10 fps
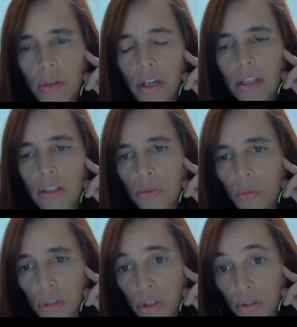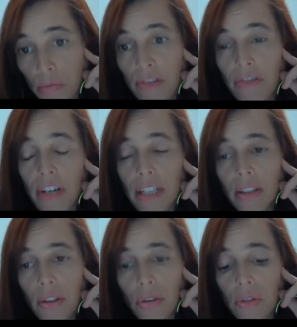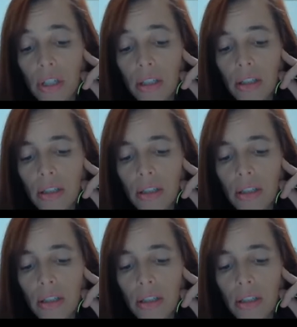part, which is about fun and thrill,